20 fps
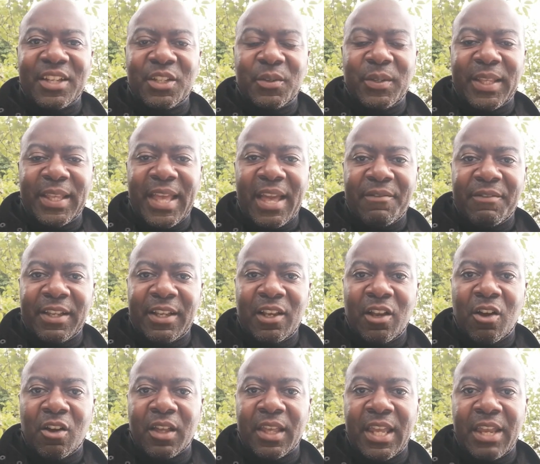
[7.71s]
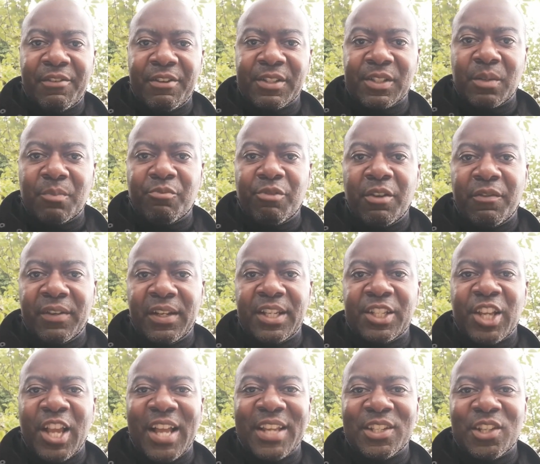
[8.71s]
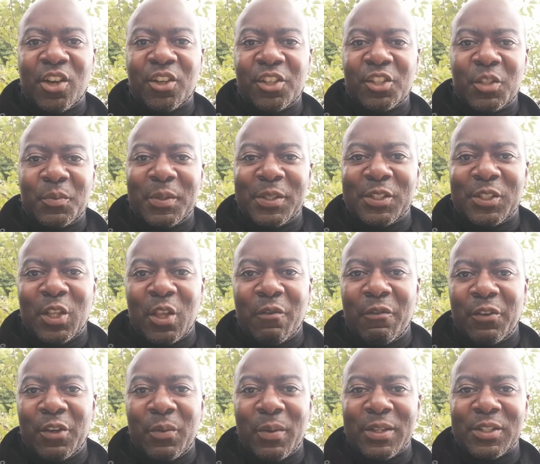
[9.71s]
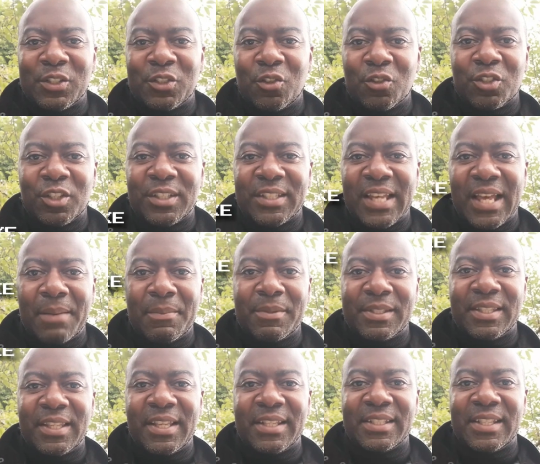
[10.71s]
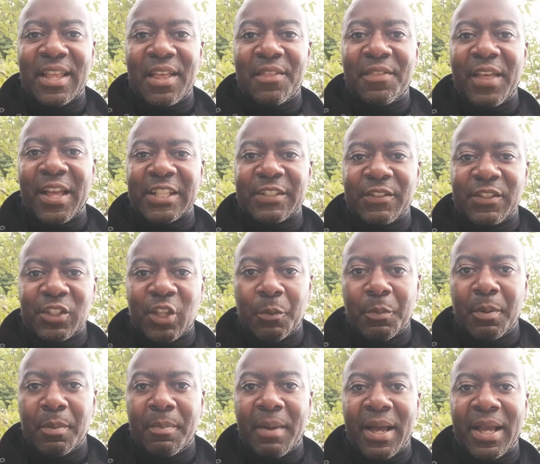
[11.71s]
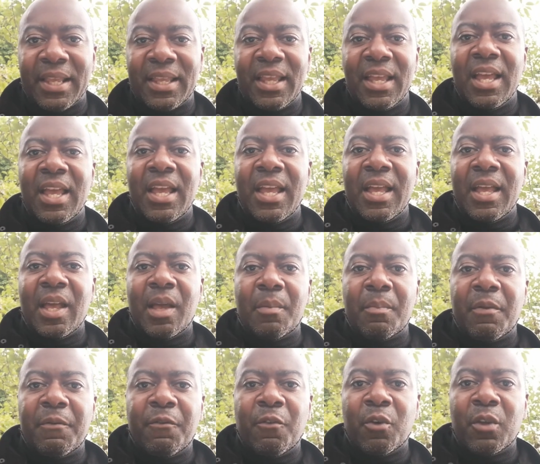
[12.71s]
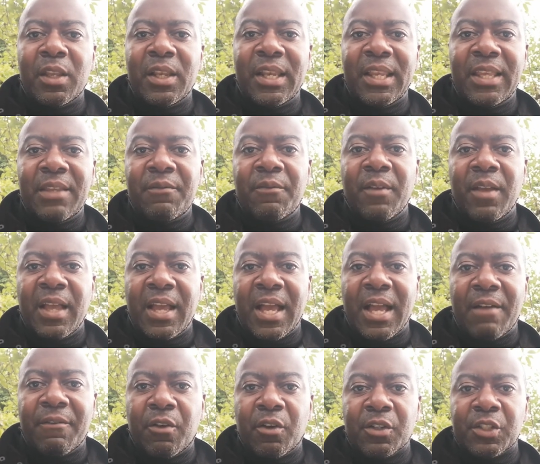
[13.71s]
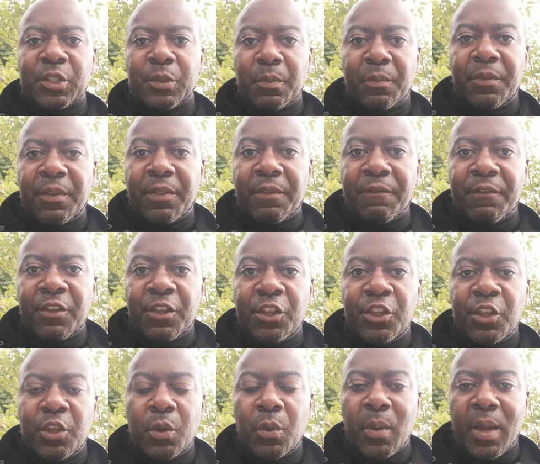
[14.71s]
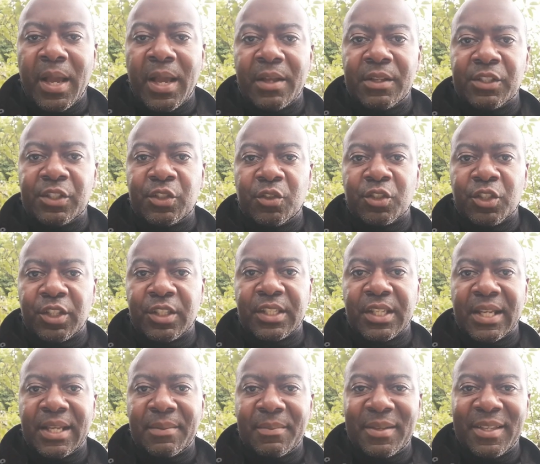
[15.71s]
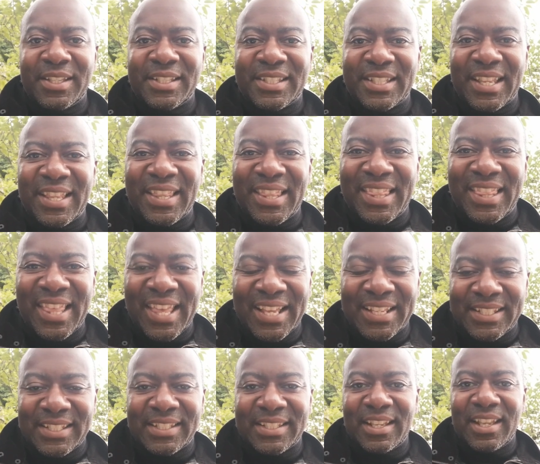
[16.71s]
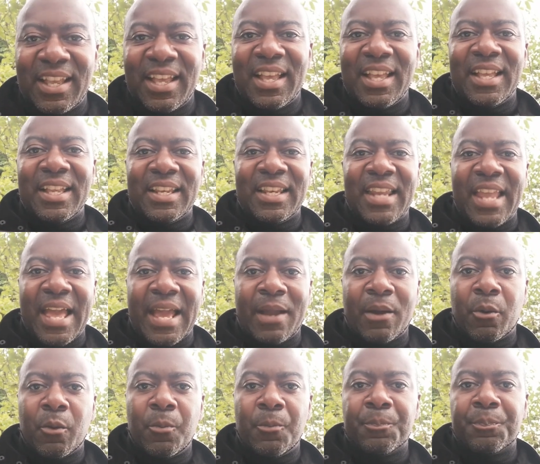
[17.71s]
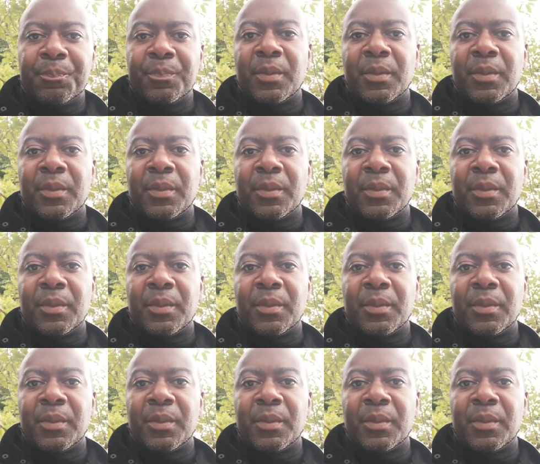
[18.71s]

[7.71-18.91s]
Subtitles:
are doing. Kevin Clarke here. It's a privilege and honour to be serving you at such a time as this. Thanks for stopping by. And before you leave, I've got something for you at such a time as this. Now,